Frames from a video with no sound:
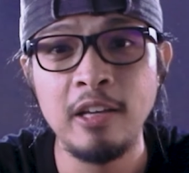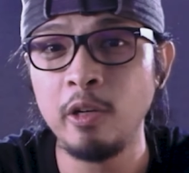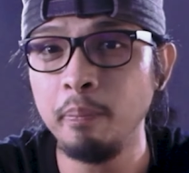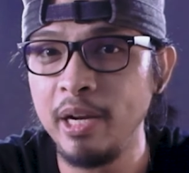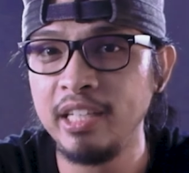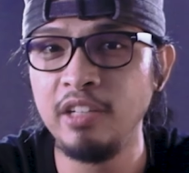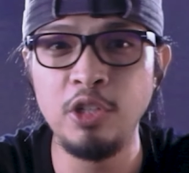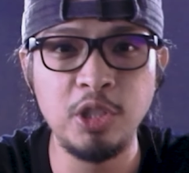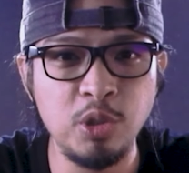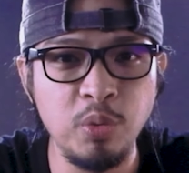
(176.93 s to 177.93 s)
compared
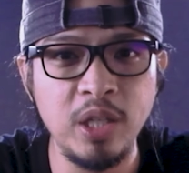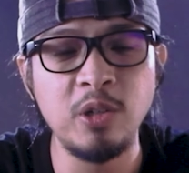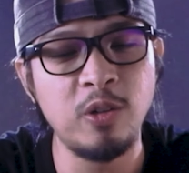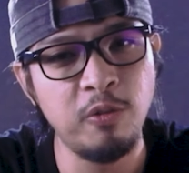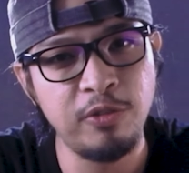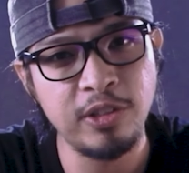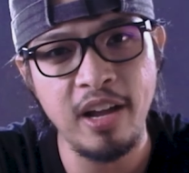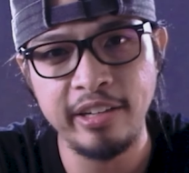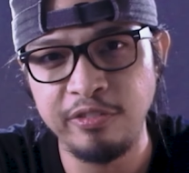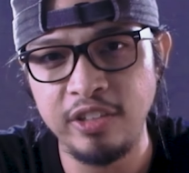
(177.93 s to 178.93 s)
if you're doing your own
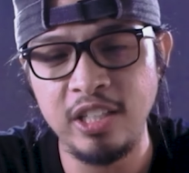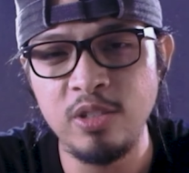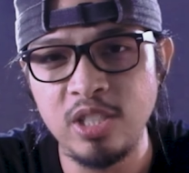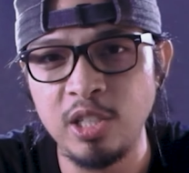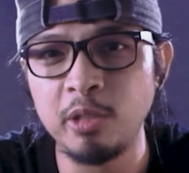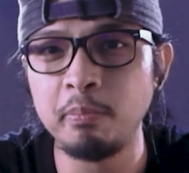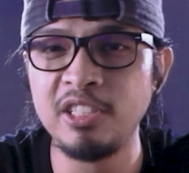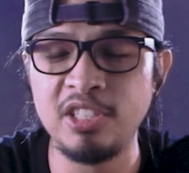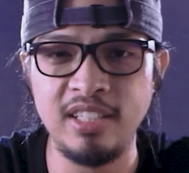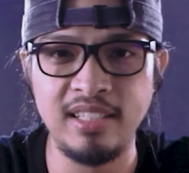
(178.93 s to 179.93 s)
photography using your
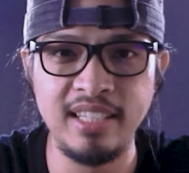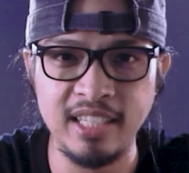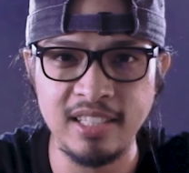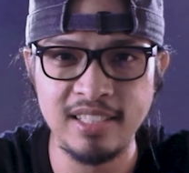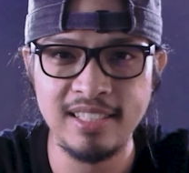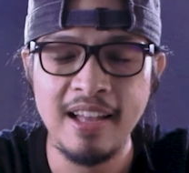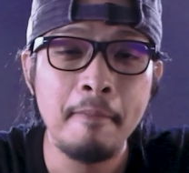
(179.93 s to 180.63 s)
personal gears.